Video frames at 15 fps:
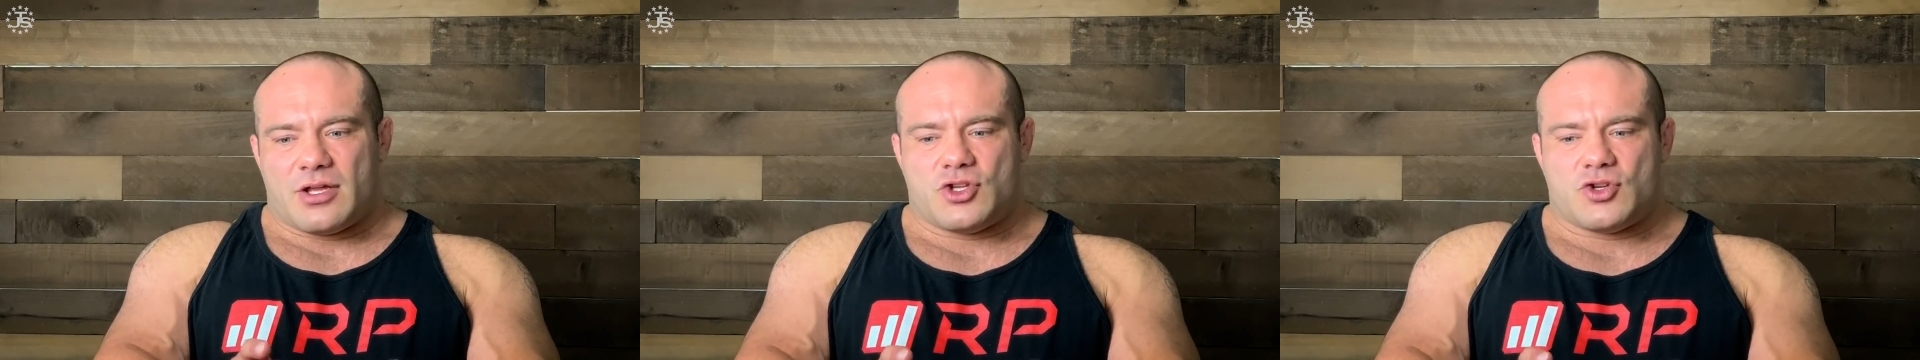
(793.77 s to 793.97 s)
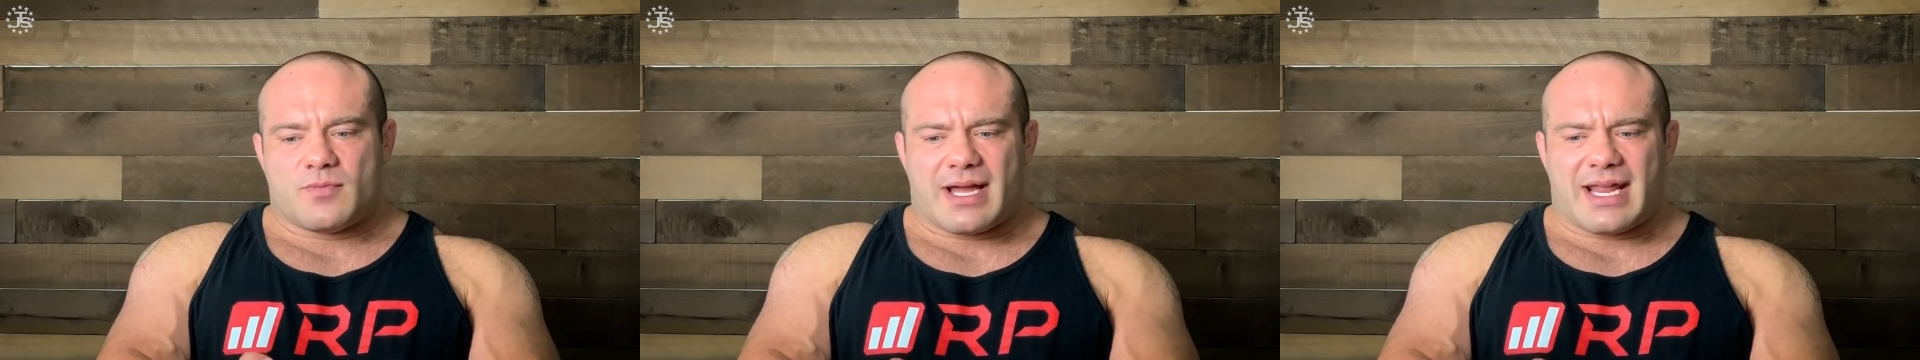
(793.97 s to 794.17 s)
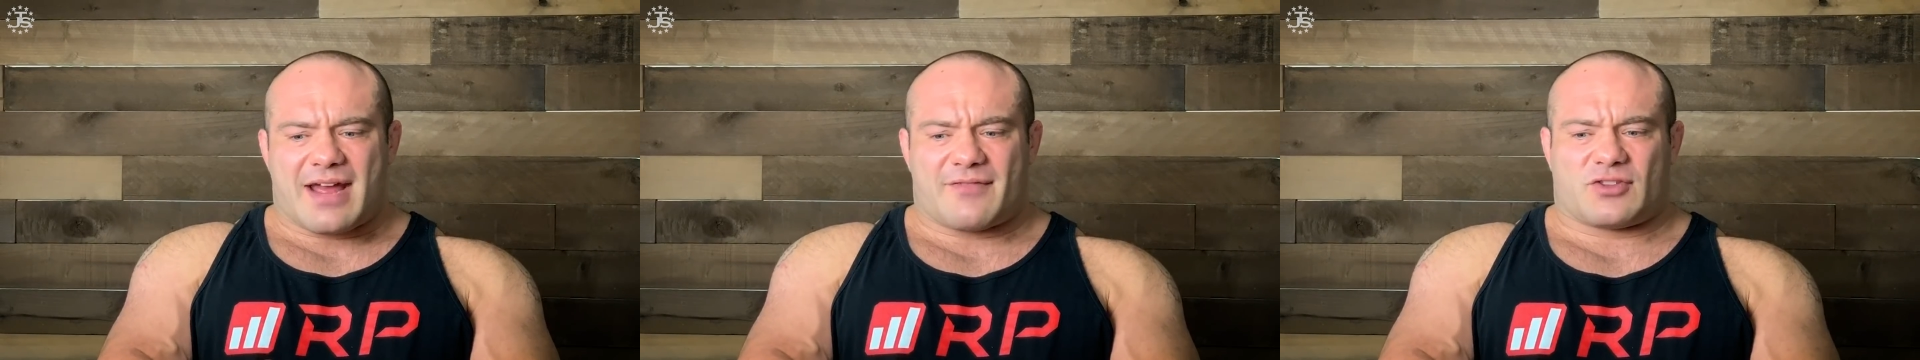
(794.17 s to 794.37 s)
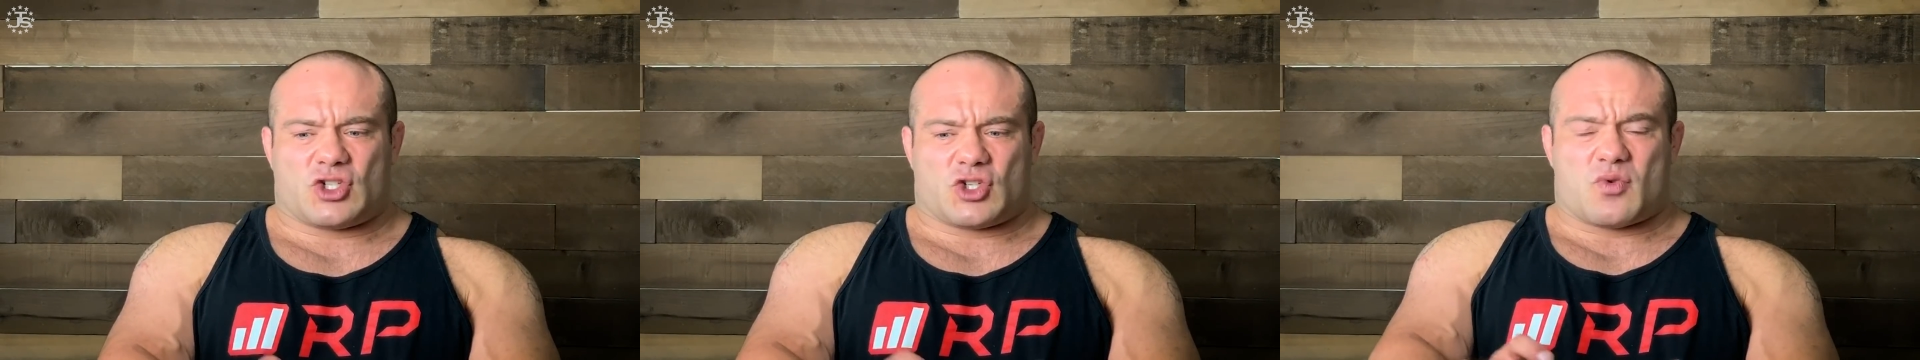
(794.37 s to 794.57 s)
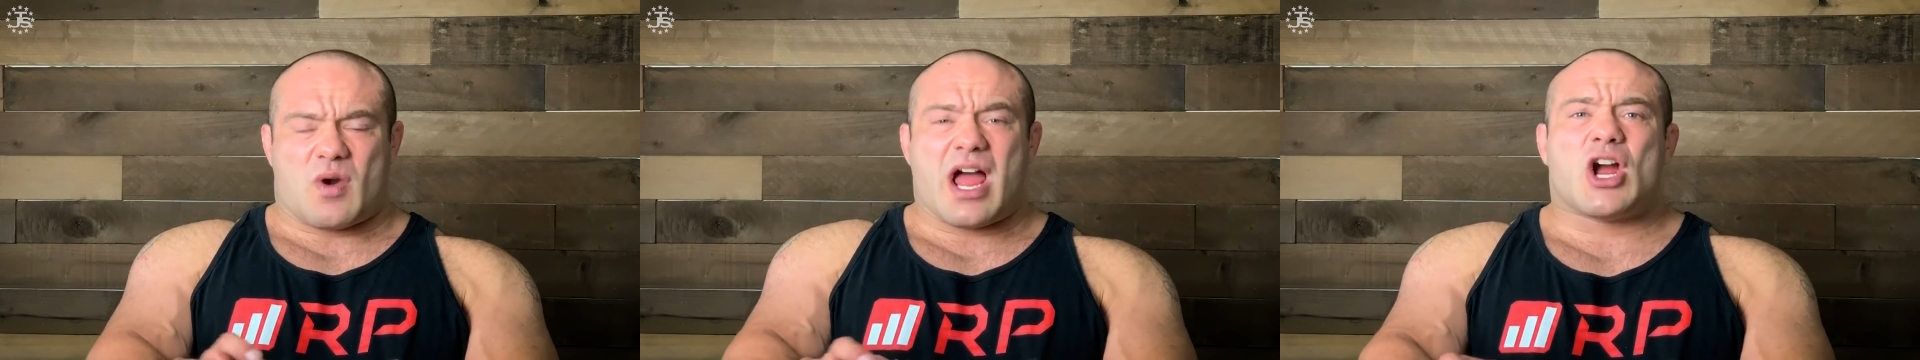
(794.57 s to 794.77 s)
you might have to
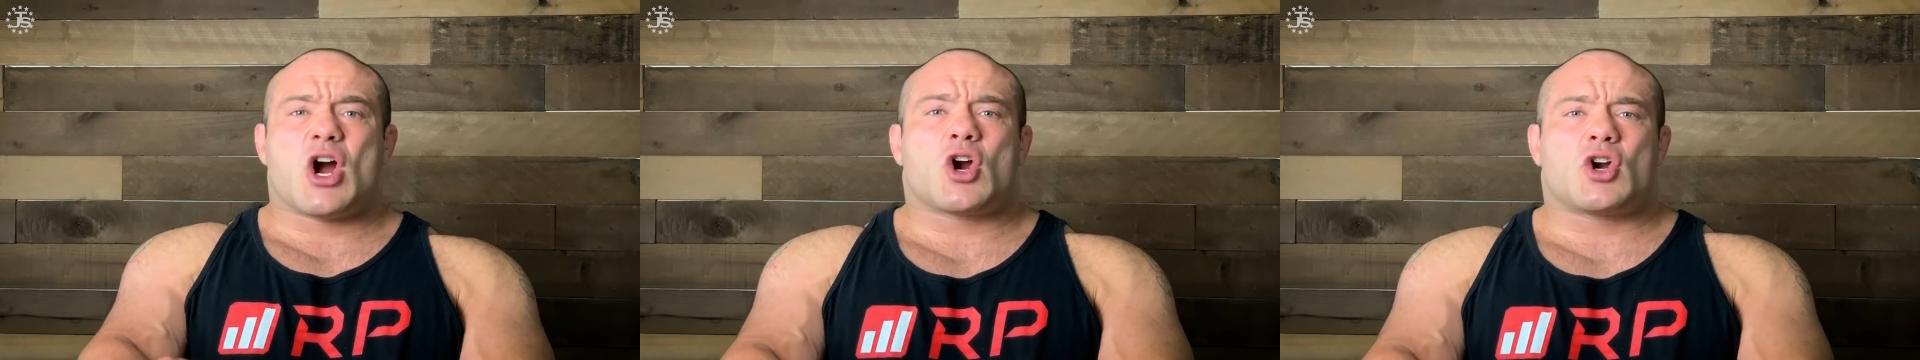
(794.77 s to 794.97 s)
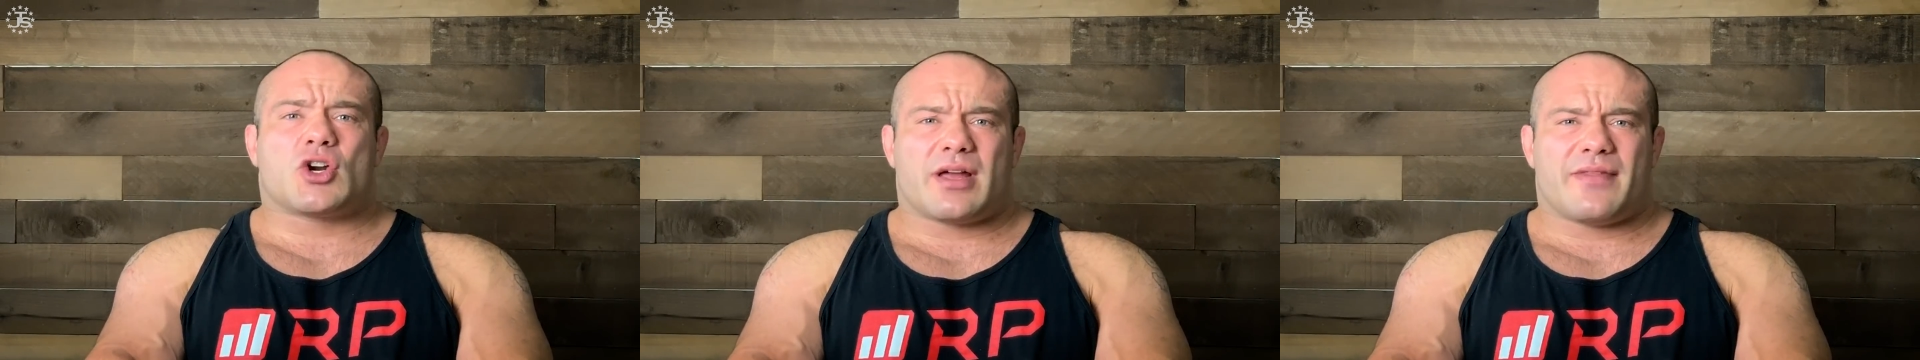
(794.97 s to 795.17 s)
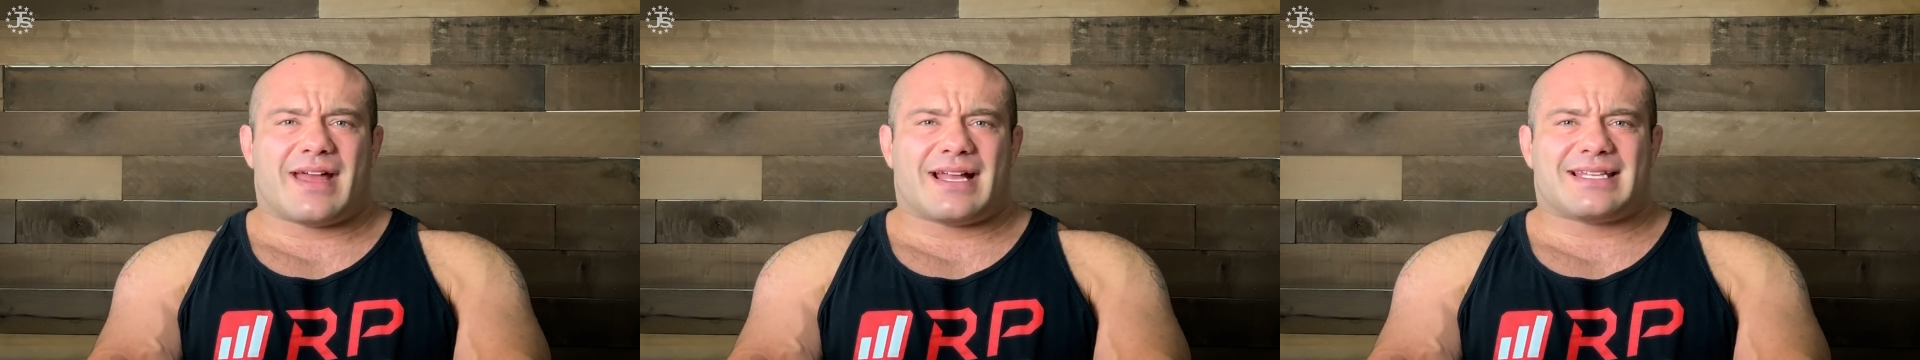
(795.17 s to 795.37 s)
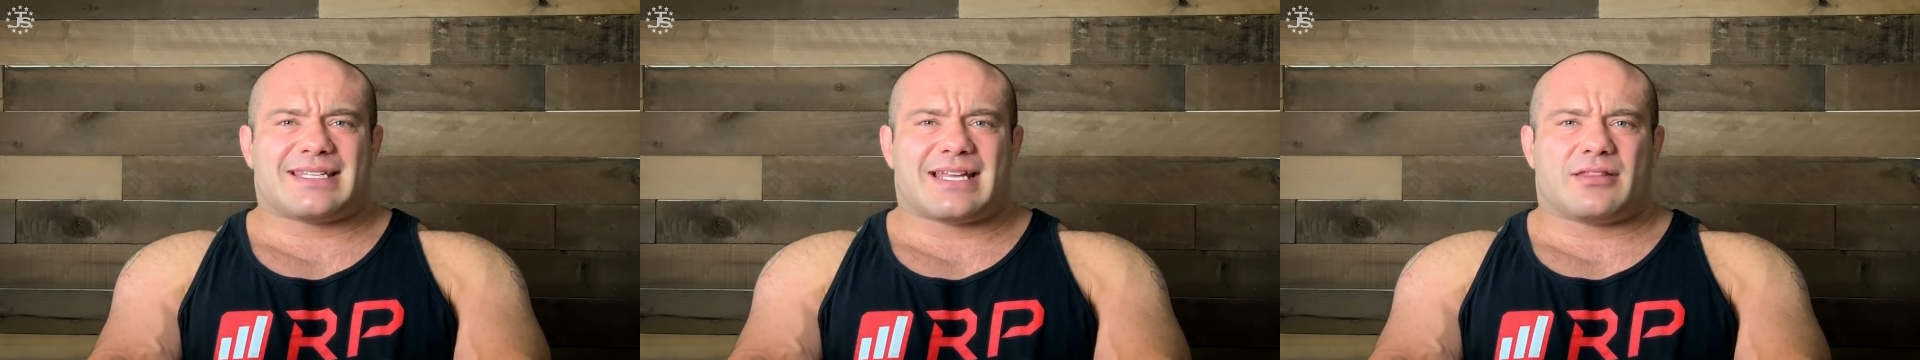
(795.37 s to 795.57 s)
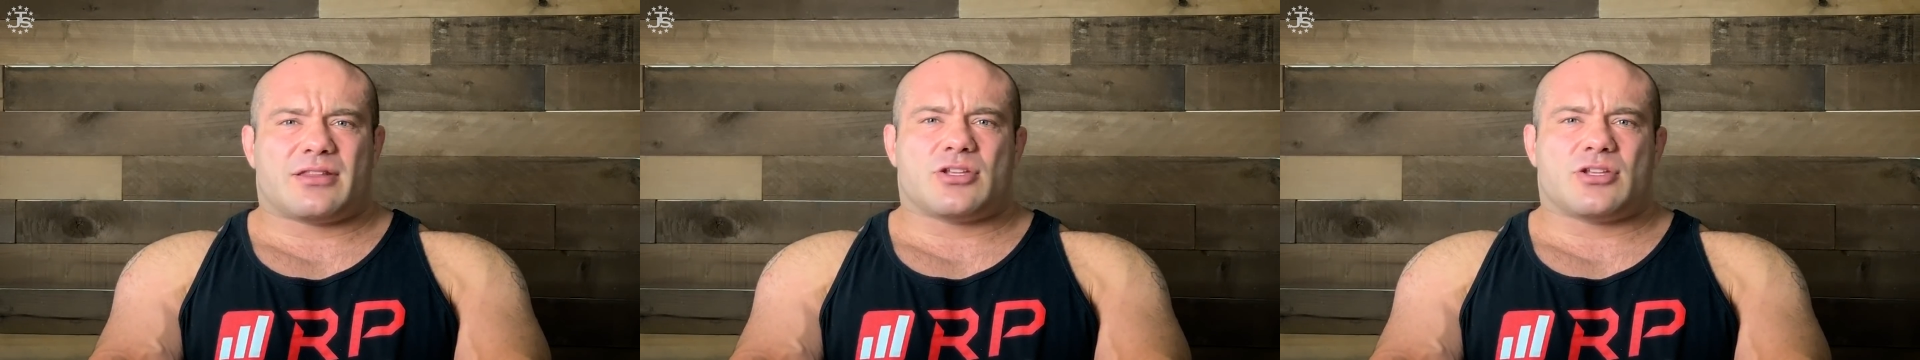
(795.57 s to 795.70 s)
try harder on that set